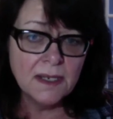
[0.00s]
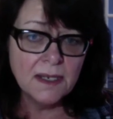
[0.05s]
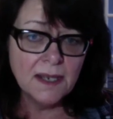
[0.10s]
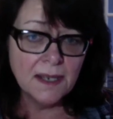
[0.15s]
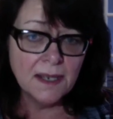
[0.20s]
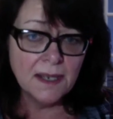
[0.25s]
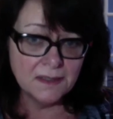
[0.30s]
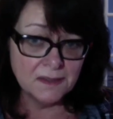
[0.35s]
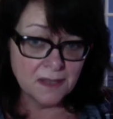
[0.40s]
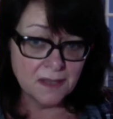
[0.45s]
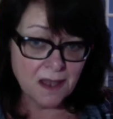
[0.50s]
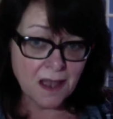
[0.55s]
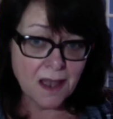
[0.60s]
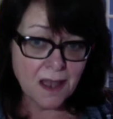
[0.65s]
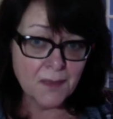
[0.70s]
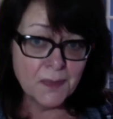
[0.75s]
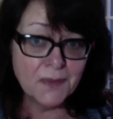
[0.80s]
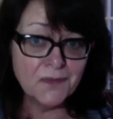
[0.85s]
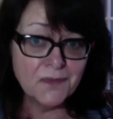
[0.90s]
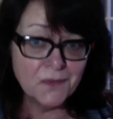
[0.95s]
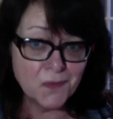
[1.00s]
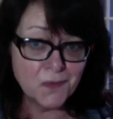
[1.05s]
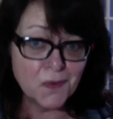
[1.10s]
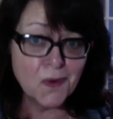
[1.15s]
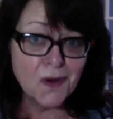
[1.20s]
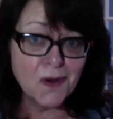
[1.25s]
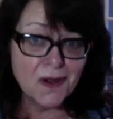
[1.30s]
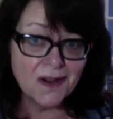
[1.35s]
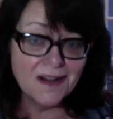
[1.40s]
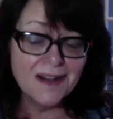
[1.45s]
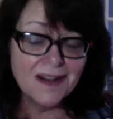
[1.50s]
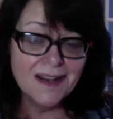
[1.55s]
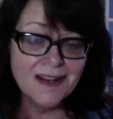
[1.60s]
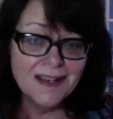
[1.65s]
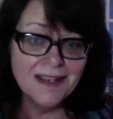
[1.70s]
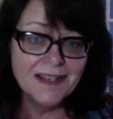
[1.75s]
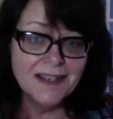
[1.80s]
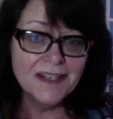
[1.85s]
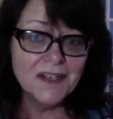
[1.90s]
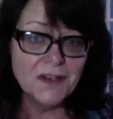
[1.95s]
at the top for
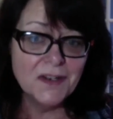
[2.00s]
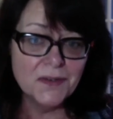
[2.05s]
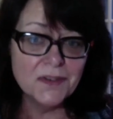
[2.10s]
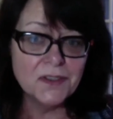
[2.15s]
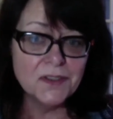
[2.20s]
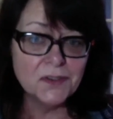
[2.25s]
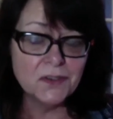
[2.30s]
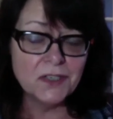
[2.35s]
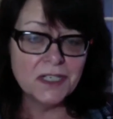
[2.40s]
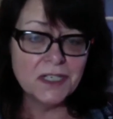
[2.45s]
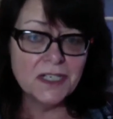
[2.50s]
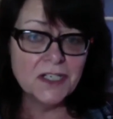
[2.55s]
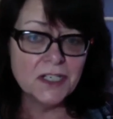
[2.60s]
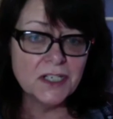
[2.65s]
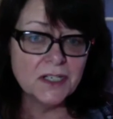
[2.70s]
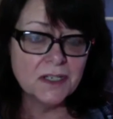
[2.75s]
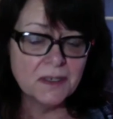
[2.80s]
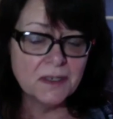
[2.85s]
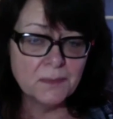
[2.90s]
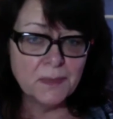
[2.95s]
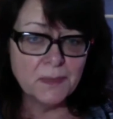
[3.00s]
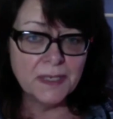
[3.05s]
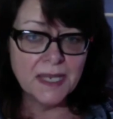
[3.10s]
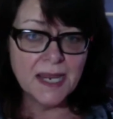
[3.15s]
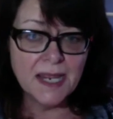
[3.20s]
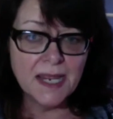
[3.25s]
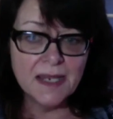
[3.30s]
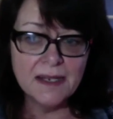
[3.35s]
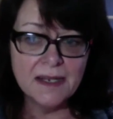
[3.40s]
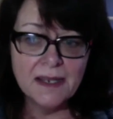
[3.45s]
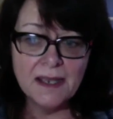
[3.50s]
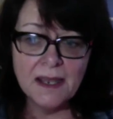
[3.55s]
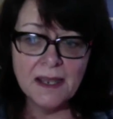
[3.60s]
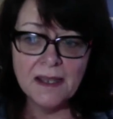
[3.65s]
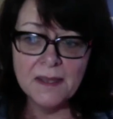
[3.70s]
the strategic plan.